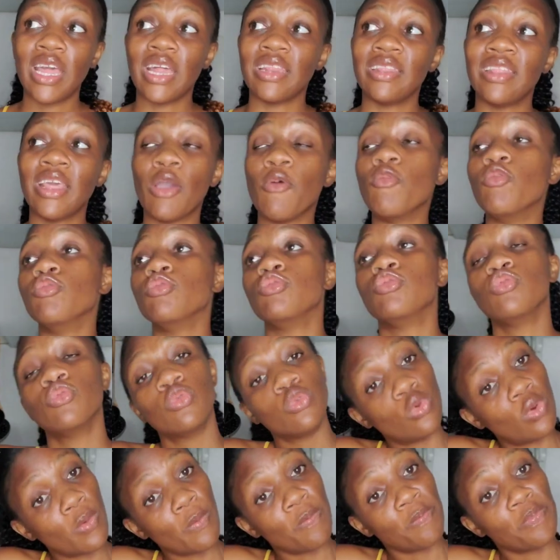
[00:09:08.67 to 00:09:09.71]
they will do
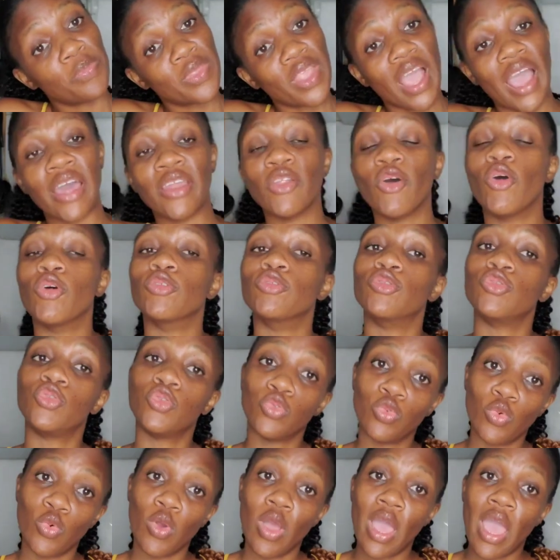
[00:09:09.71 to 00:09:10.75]
and
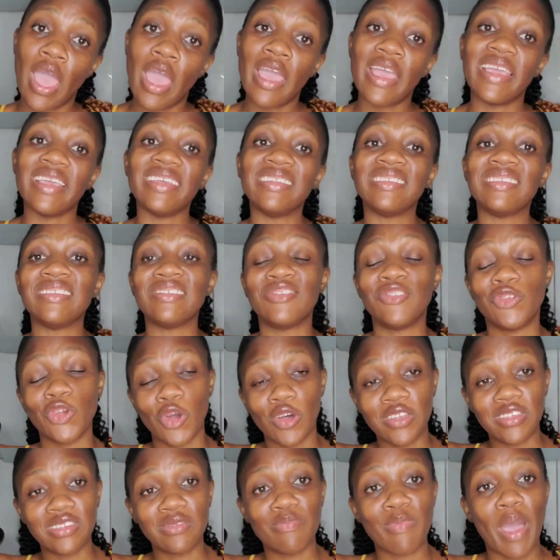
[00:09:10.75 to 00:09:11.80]
undo it is
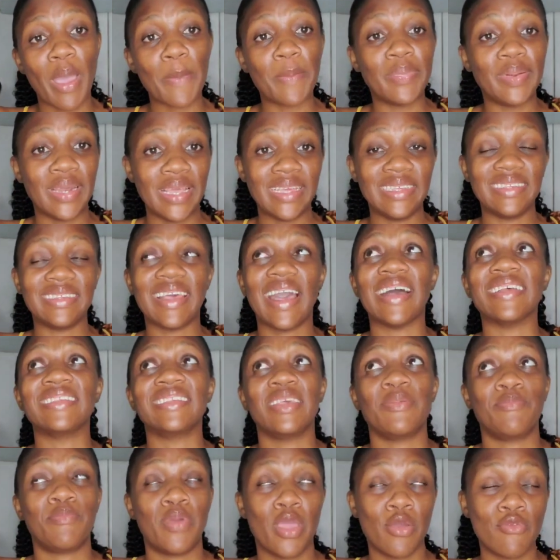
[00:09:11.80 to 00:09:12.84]
just my place as a
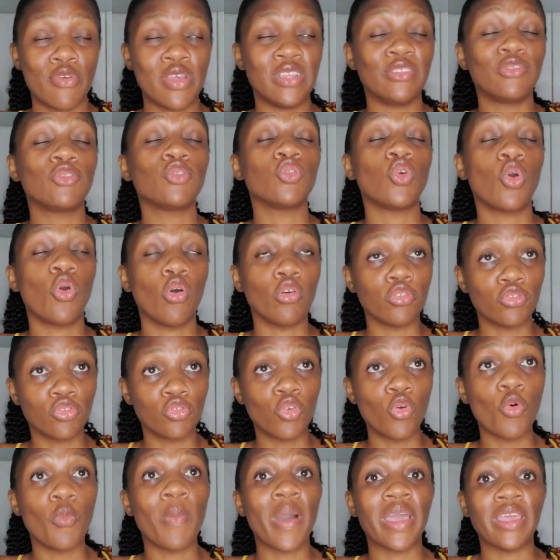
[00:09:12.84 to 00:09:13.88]
parent to
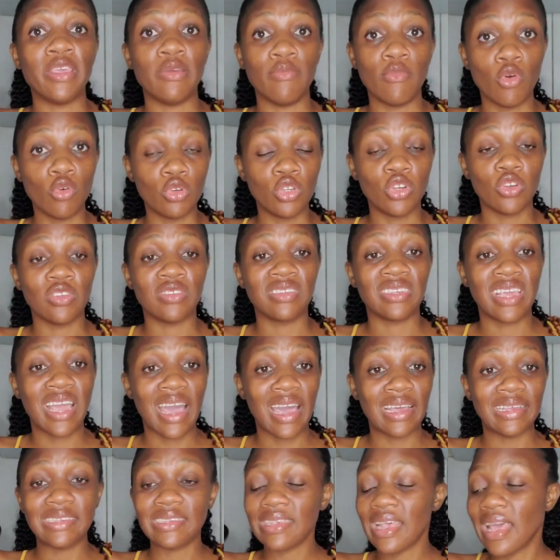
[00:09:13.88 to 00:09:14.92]
control my emotions
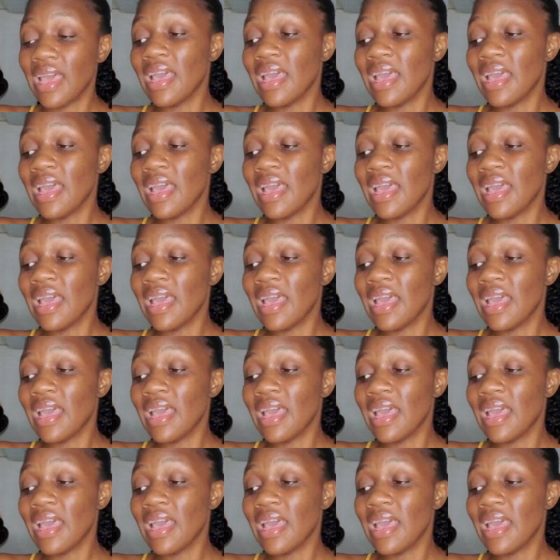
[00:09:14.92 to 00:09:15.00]
guys